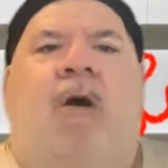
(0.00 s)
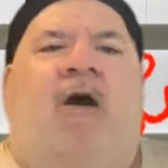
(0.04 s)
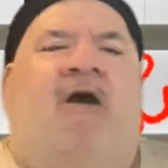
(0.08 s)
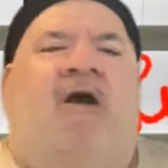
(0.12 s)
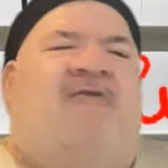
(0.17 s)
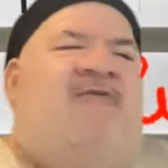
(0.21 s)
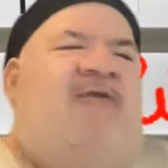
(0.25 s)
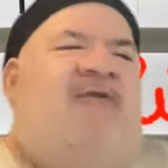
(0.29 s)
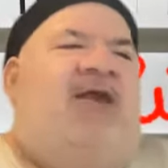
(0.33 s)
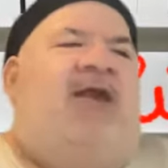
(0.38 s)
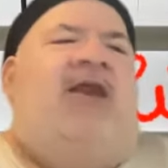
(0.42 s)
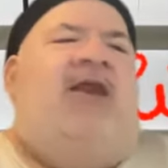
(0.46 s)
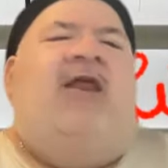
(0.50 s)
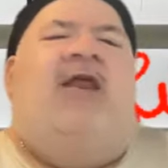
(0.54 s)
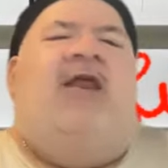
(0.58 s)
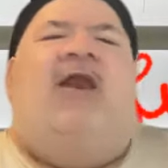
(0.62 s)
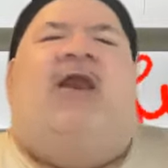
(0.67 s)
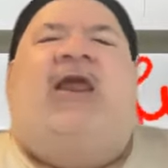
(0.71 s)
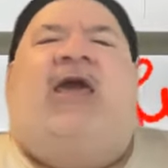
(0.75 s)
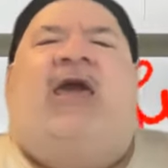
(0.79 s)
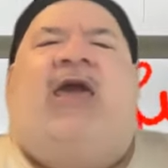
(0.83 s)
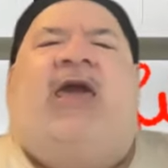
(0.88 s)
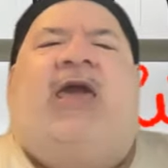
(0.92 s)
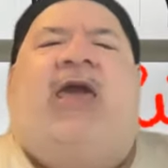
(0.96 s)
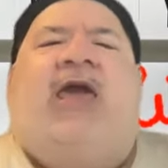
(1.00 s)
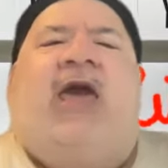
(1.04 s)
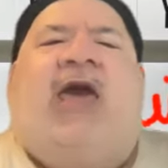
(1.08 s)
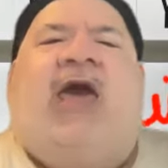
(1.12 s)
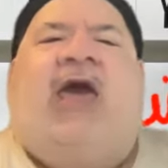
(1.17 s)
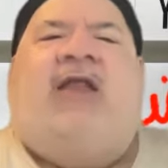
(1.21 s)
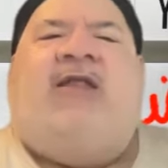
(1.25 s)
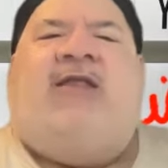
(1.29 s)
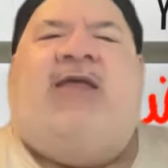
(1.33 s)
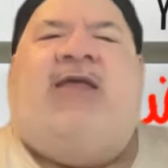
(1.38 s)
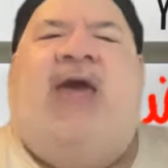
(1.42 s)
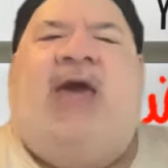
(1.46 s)
Marvin Lee
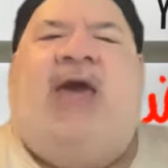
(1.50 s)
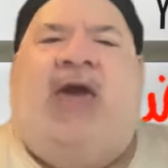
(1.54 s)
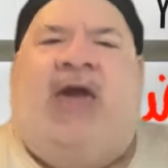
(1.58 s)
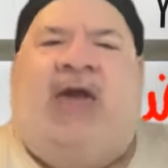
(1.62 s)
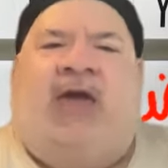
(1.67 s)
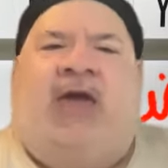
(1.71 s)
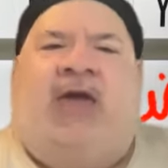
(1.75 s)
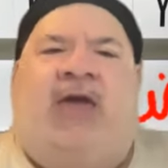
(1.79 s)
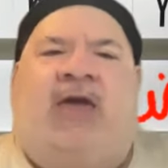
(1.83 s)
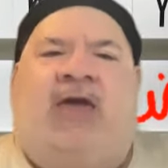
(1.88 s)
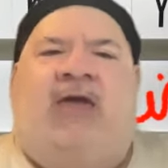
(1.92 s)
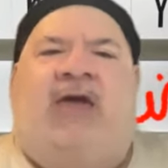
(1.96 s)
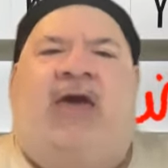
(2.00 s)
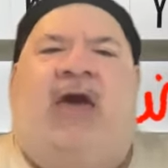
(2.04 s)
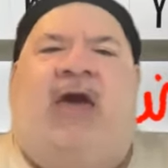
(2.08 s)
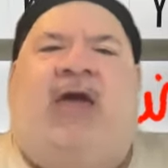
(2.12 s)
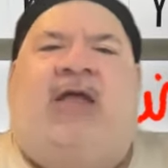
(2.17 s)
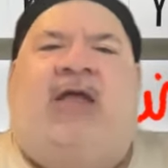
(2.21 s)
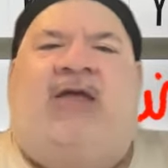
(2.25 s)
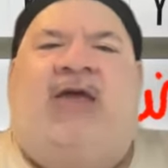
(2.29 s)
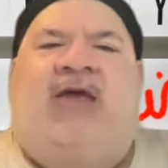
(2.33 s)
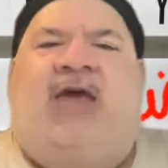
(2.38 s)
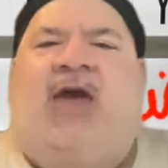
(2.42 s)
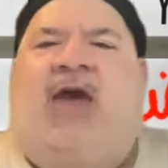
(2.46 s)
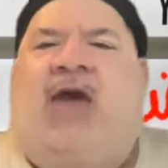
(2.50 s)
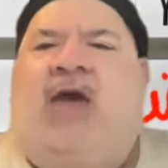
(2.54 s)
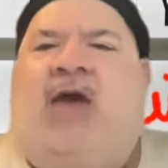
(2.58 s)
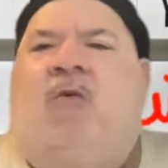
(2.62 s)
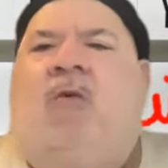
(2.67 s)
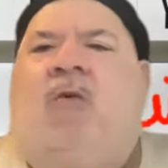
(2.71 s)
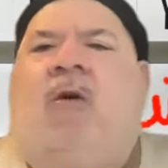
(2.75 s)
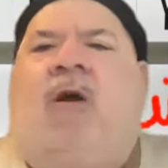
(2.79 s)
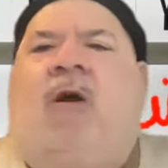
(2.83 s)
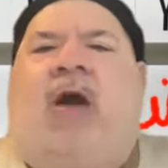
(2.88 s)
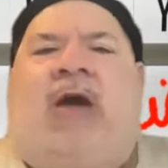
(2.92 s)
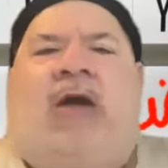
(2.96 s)
Aday,
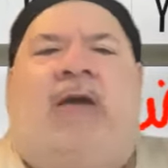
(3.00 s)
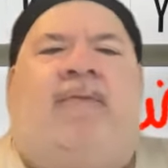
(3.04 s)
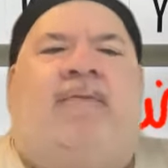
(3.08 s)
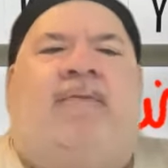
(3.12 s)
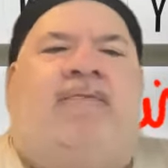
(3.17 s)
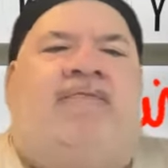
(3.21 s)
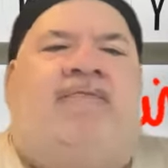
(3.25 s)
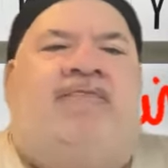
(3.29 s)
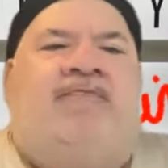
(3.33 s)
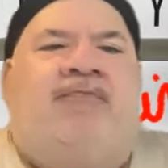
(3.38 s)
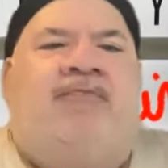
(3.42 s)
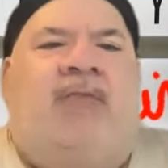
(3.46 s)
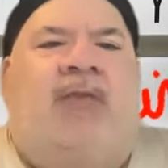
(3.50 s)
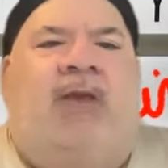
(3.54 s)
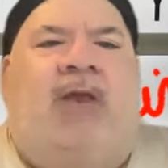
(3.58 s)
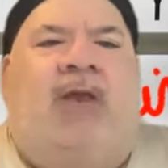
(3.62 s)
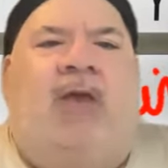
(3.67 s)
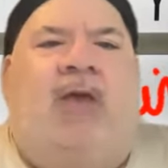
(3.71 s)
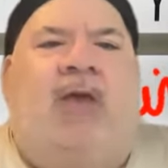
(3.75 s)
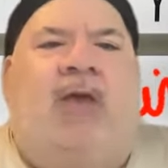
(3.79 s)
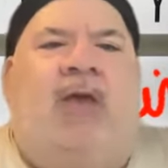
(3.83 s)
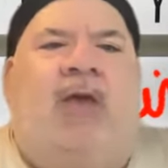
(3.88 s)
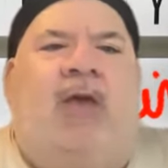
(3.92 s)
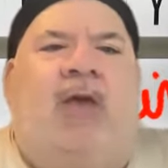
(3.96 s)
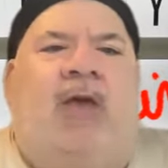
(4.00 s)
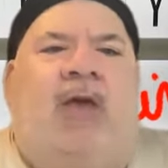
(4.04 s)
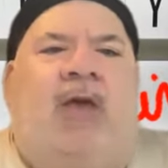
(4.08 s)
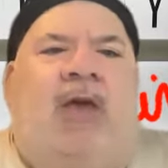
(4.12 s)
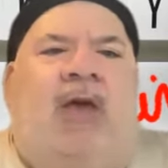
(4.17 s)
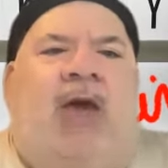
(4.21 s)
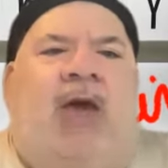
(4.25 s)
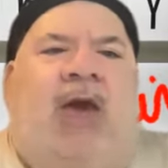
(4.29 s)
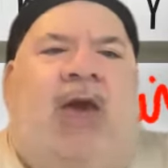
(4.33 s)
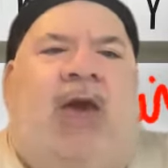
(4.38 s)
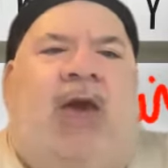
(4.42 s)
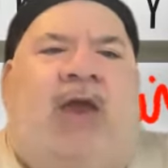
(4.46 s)
Aday.
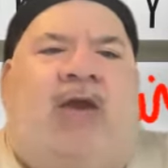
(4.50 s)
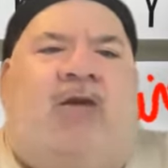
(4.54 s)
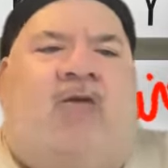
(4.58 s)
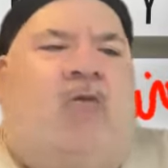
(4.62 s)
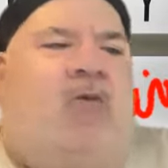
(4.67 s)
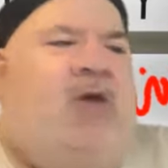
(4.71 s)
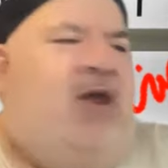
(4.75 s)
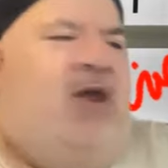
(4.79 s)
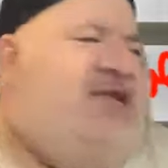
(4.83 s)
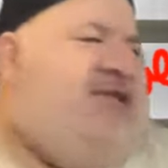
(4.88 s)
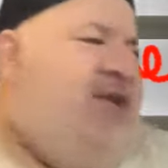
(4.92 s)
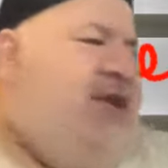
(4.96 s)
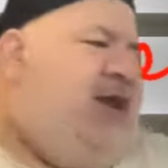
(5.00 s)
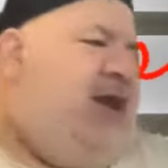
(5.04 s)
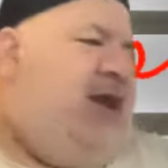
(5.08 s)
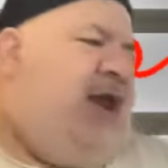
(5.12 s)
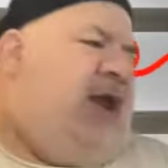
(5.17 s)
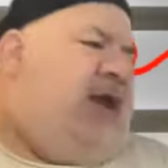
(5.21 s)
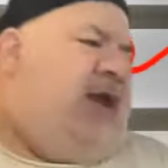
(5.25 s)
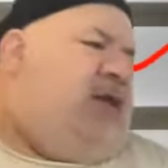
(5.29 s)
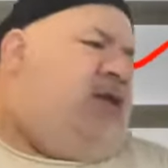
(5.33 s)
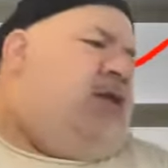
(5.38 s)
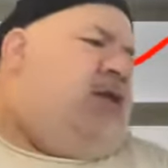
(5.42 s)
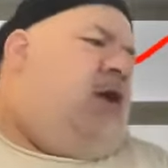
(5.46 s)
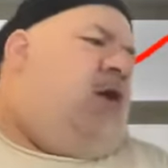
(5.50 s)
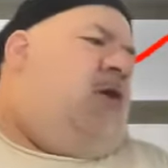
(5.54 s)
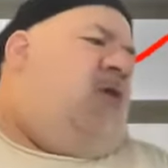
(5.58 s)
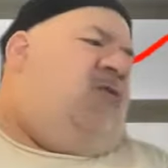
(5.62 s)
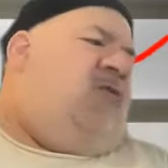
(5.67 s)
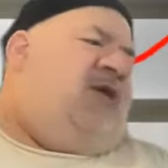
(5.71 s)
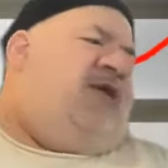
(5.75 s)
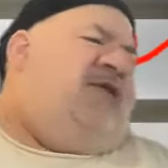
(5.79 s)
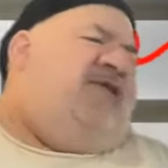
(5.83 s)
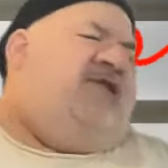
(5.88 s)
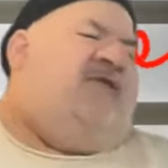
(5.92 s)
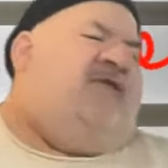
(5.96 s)
And the reason that I know
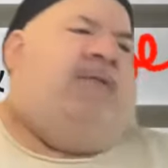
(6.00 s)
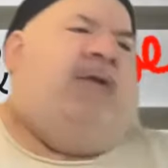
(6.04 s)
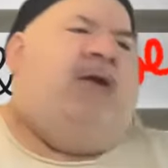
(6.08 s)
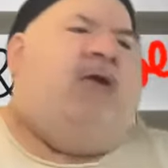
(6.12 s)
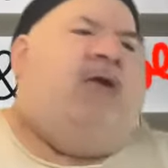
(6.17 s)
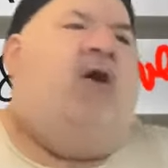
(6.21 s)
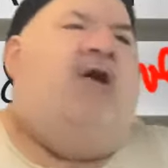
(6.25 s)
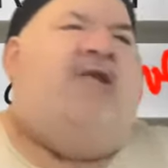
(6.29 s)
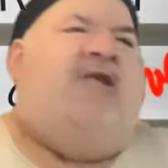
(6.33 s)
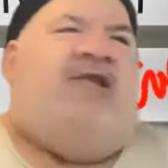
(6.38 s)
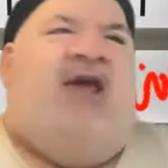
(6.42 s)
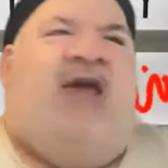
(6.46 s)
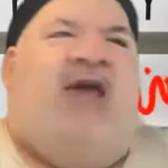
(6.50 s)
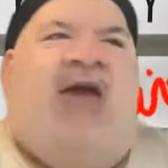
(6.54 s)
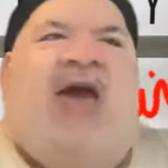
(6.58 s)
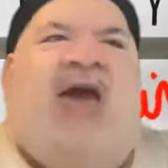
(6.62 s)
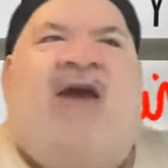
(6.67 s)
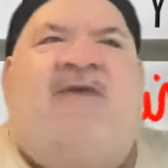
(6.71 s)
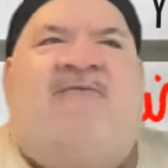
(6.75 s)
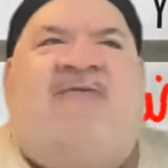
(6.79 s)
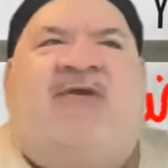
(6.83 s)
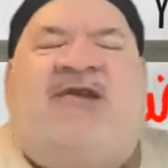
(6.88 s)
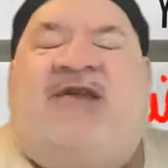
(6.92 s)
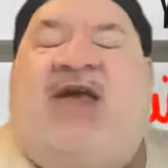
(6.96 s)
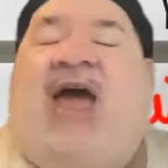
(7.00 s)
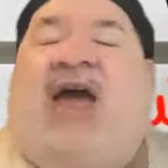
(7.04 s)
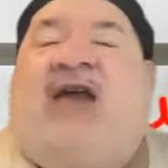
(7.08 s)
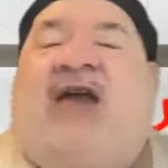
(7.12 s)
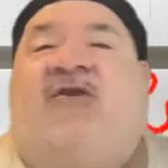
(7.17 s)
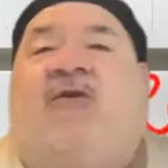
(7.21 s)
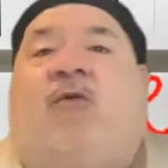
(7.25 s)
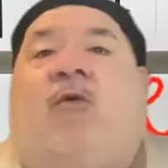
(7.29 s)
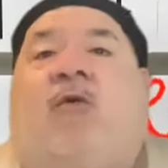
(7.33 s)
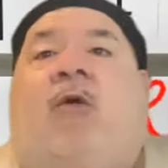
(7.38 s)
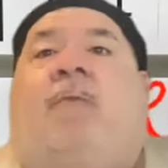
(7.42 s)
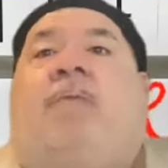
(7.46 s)
this is because I have his
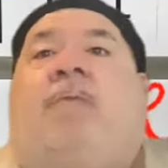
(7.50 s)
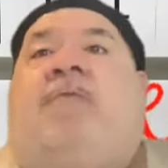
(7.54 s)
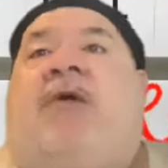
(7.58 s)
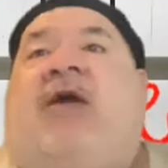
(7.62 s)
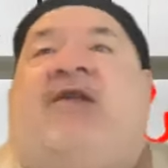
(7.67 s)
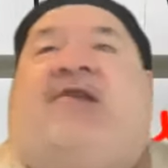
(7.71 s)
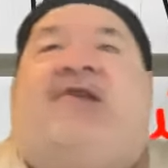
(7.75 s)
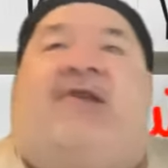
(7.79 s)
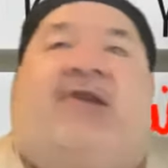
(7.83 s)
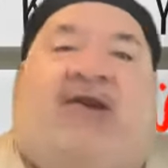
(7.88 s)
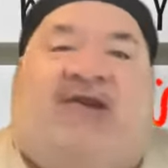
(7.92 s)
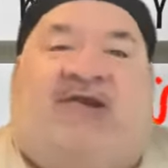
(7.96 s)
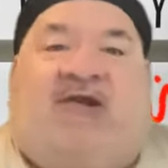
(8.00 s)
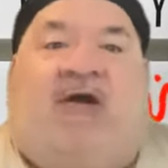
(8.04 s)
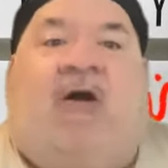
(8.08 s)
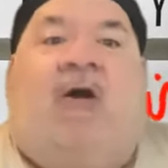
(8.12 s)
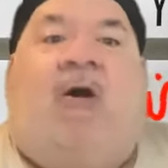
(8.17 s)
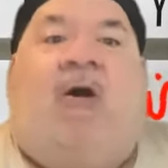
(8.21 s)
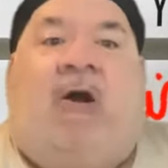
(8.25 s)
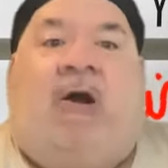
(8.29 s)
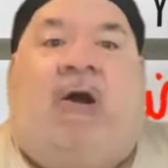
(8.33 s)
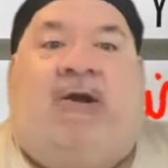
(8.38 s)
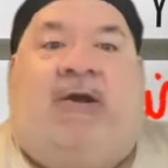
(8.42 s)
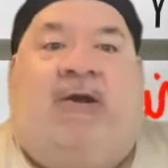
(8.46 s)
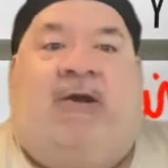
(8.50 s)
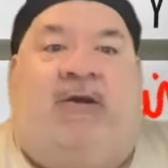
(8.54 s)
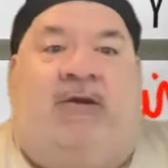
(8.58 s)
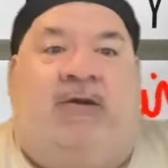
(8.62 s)
actual business card.